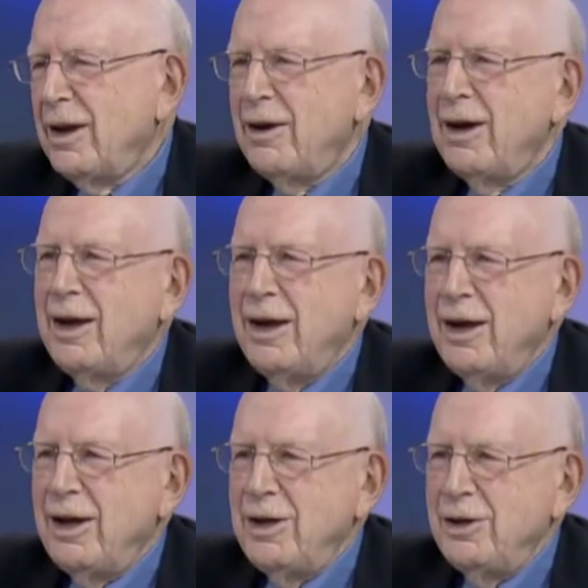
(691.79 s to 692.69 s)
And
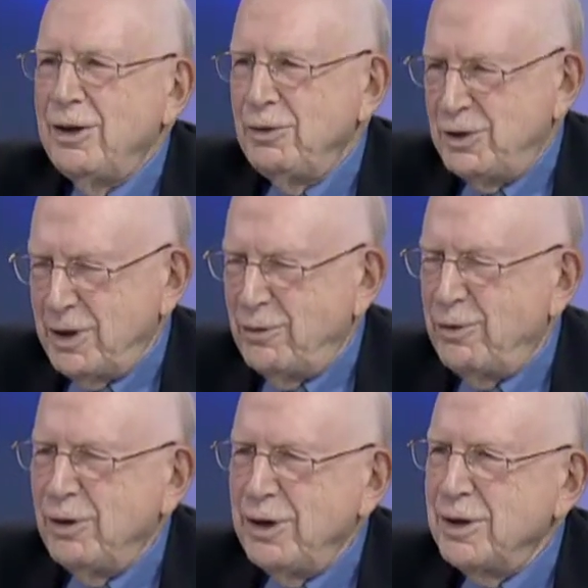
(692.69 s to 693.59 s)
you said
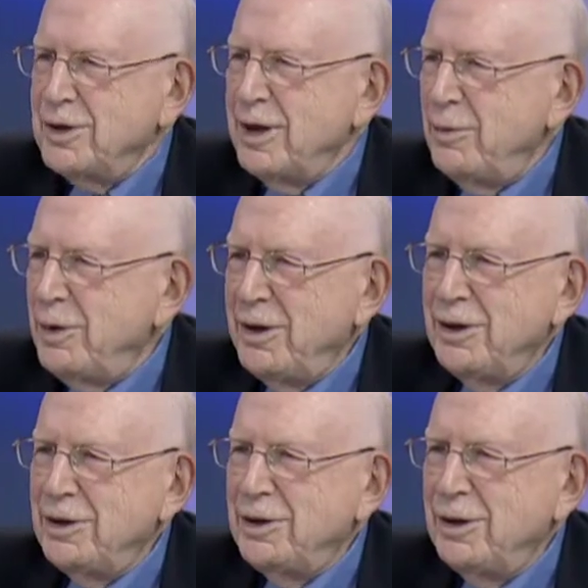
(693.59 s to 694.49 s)
4 years. How
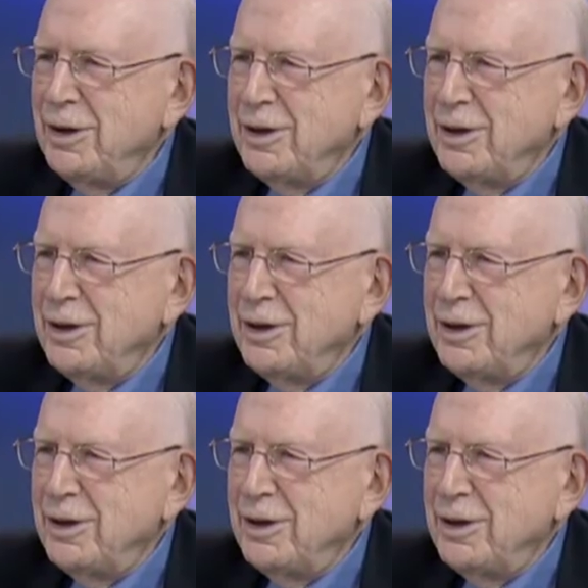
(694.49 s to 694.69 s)
many